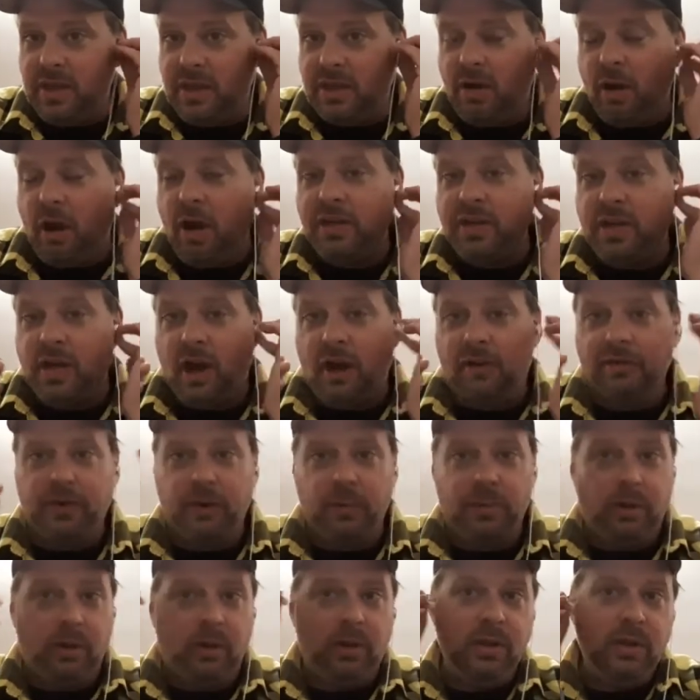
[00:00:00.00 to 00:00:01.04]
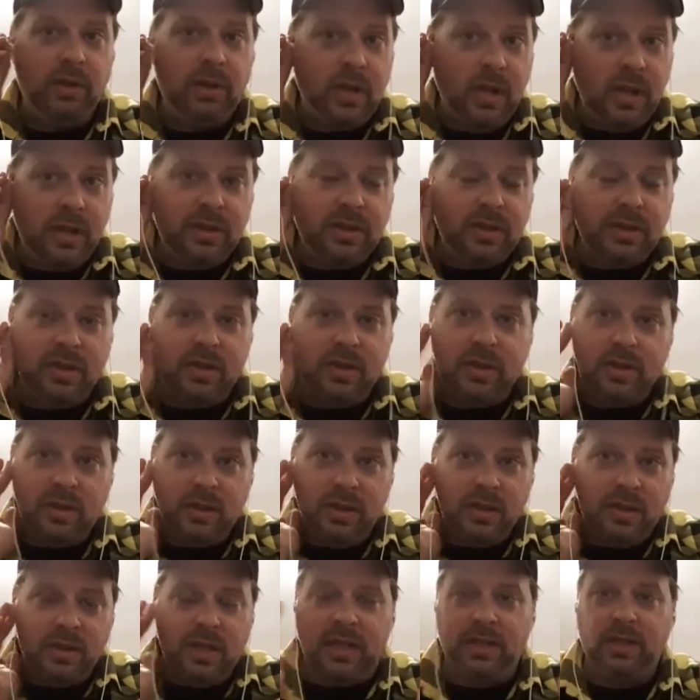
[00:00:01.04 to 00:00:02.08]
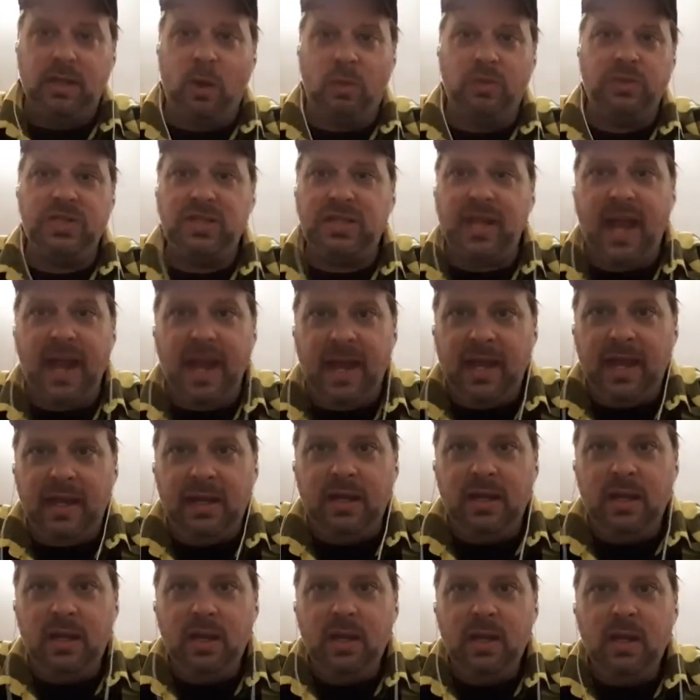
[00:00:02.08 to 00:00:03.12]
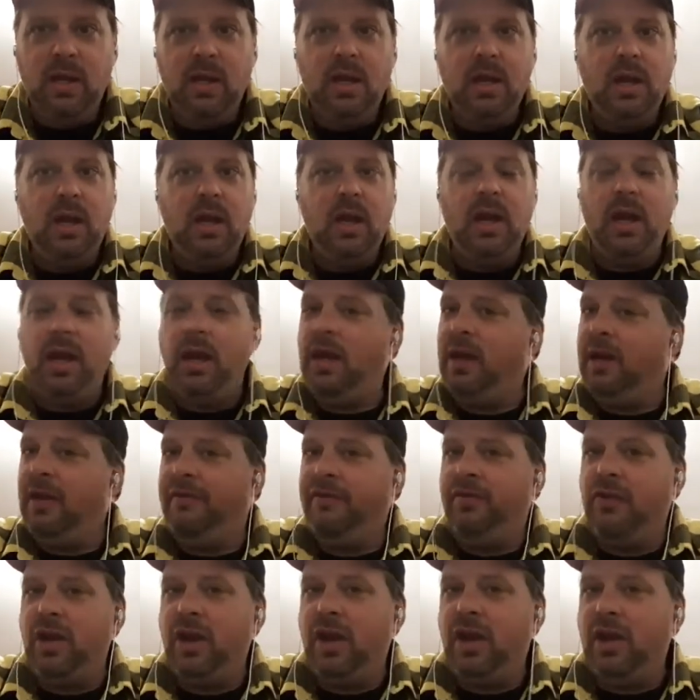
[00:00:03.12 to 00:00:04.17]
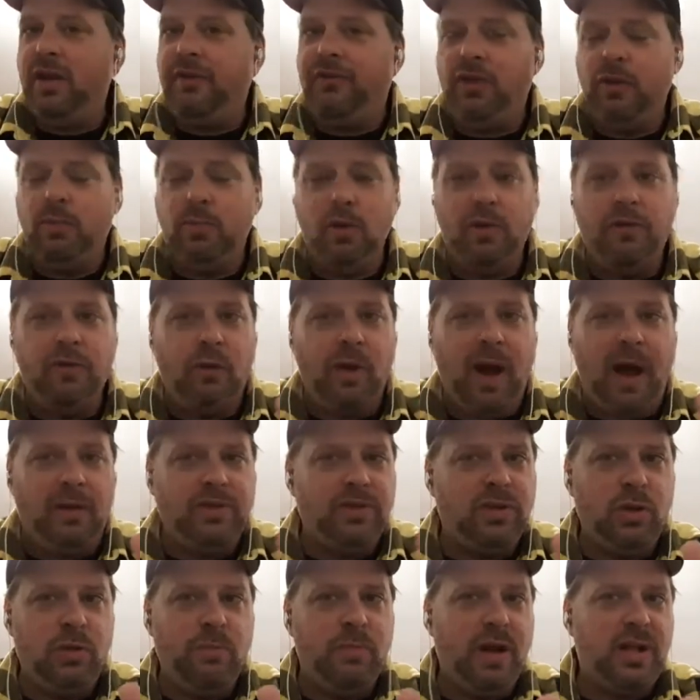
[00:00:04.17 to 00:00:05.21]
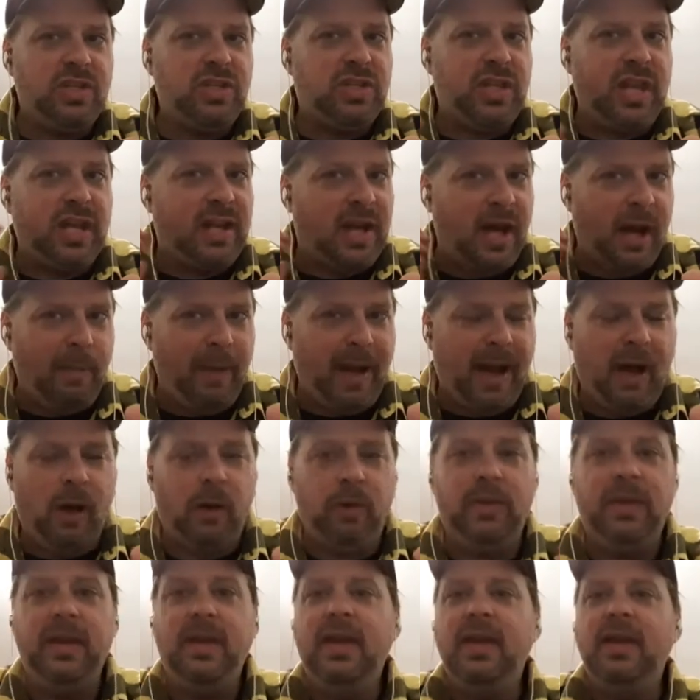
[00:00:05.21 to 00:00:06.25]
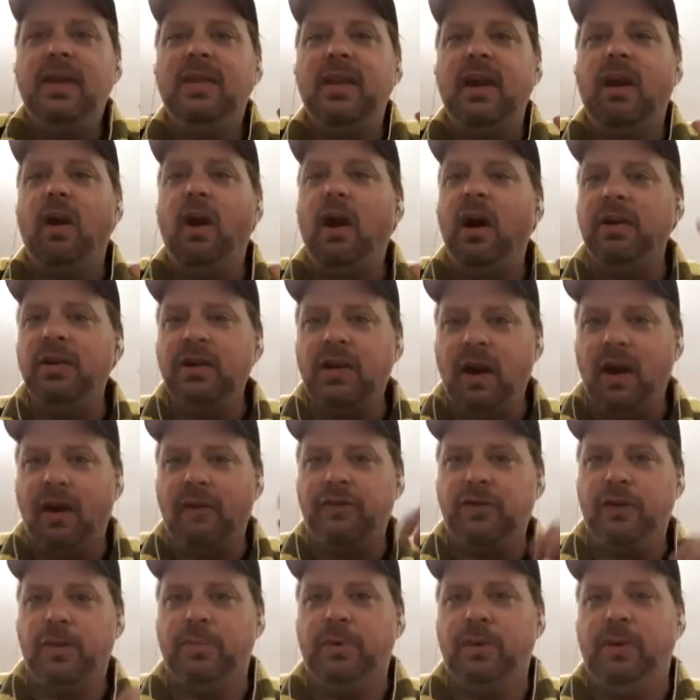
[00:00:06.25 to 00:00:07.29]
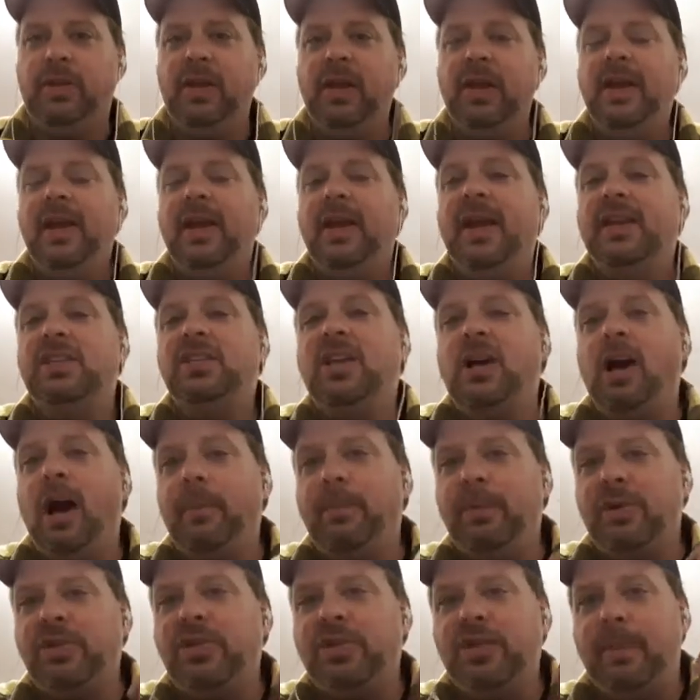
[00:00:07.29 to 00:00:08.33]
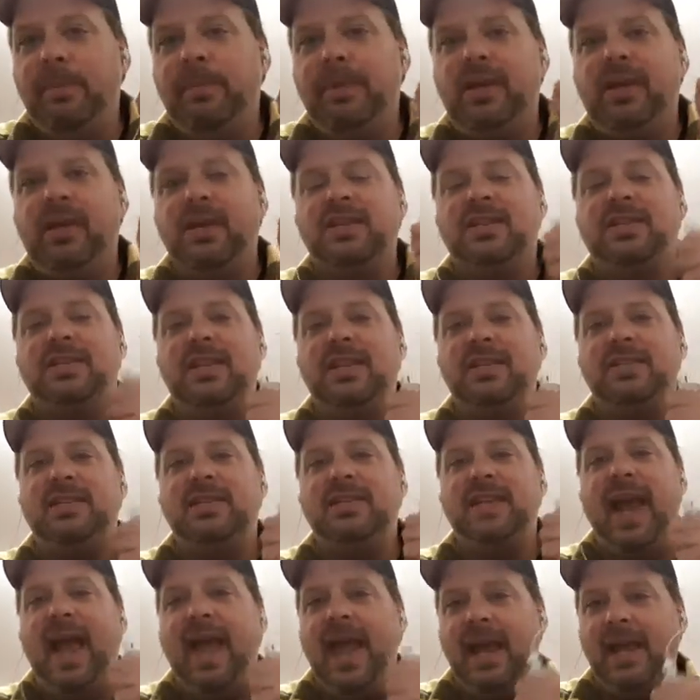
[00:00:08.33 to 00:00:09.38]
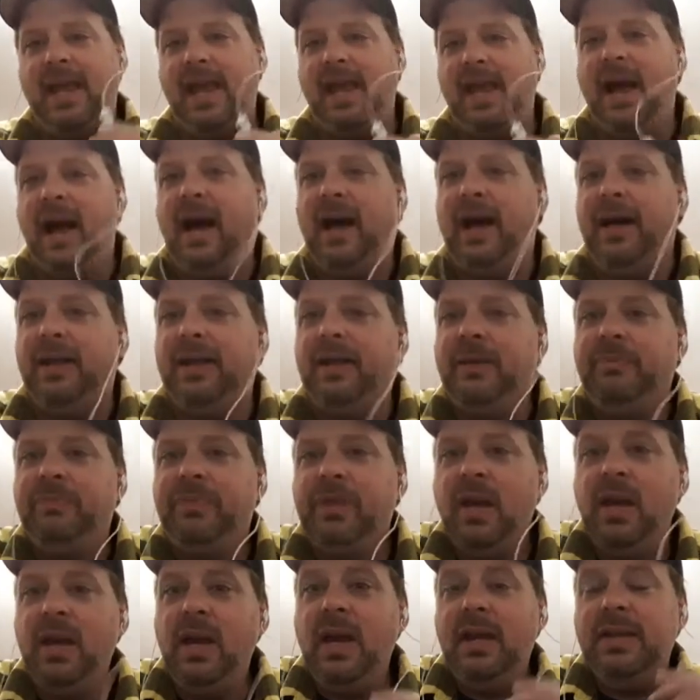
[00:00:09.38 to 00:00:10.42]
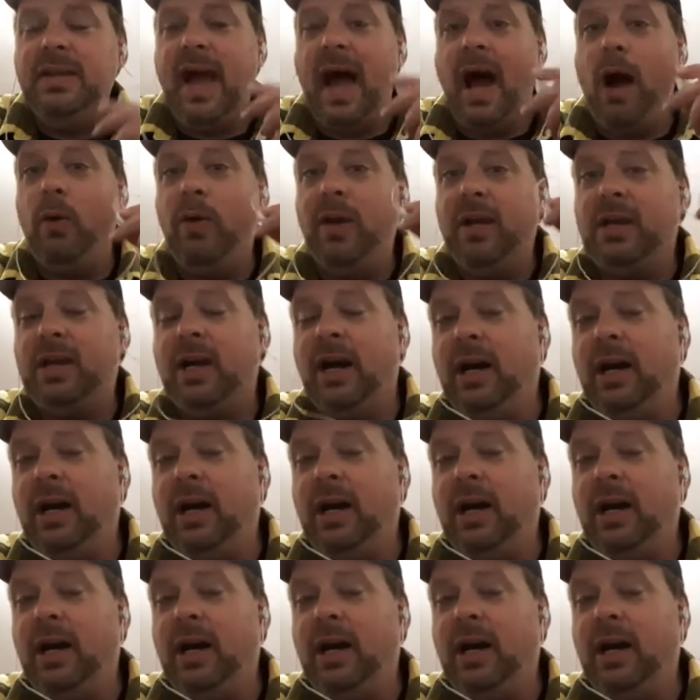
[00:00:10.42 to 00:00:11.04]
uncomfortable. They don't stay in. If you move around too much, they come out. They're uncomfortable. It's cumbersome because this is hanging on. Now it's